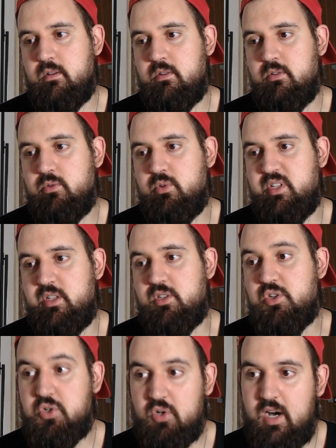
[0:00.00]
you can
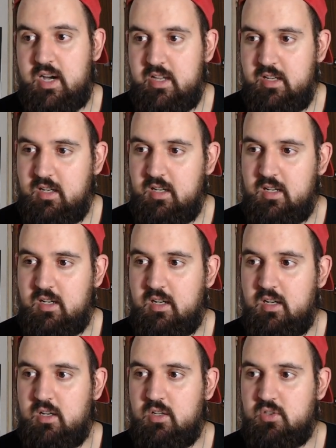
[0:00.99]
try
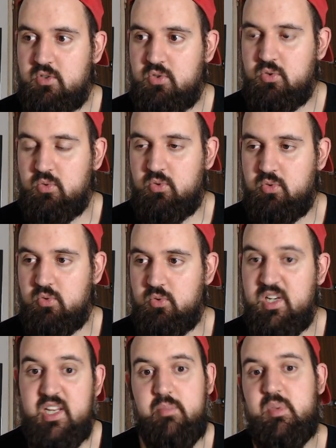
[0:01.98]
to to
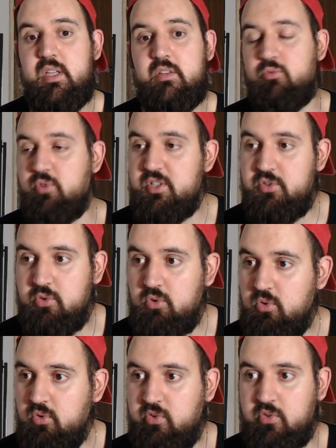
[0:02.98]
limit,
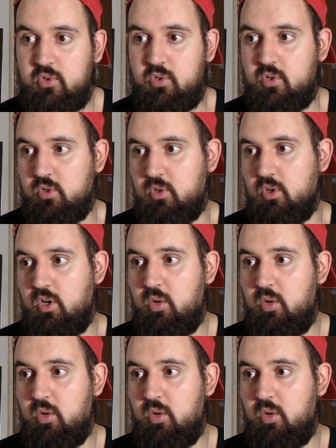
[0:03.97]
reduce, or